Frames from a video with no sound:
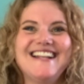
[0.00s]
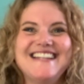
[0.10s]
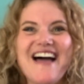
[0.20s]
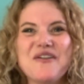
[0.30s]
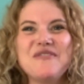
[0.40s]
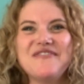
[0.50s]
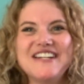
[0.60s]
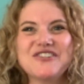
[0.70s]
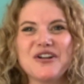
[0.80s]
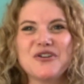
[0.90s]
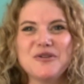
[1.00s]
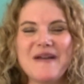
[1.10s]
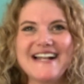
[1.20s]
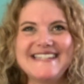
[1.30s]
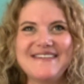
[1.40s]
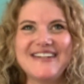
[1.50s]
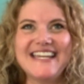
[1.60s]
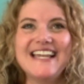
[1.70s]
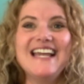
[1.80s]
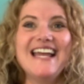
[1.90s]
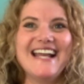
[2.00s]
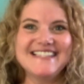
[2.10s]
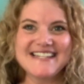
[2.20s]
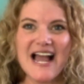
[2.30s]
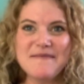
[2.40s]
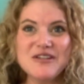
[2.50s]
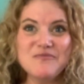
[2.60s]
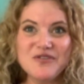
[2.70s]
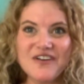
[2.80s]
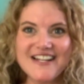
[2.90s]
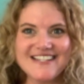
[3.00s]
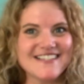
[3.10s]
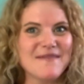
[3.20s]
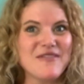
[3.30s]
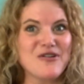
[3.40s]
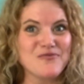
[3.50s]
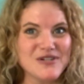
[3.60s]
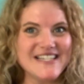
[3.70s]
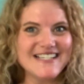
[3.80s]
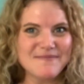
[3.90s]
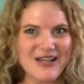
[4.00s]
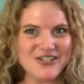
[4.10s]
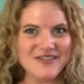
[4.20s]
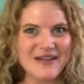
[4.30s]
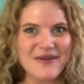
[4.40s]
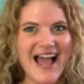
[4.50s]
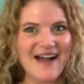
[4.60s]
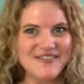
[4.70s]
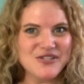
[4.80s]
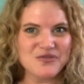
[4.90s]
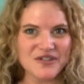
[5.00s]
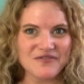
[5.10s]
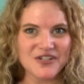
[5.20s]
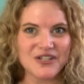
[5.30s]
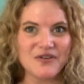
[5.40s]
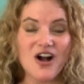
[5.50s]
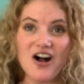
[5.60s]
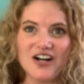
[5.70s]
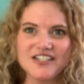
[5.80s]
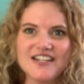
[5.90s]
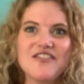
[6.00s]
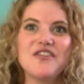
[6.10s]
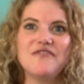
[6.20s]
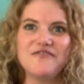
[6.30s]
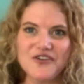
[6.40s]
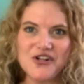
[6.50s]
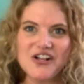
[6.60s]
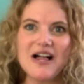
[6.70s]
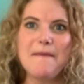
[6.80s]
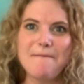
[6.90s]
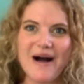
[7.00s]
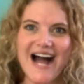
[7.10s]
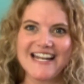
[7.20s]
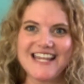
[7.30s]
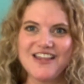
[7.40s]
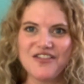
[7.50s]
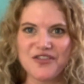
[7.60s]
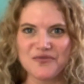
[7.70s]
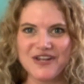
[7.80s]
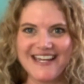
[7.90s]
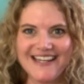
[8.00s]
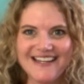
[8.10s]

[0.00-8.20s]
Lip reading: Now that we finished our group activity, it's time to move on to something really special that we have in store for you called the Full Body 3.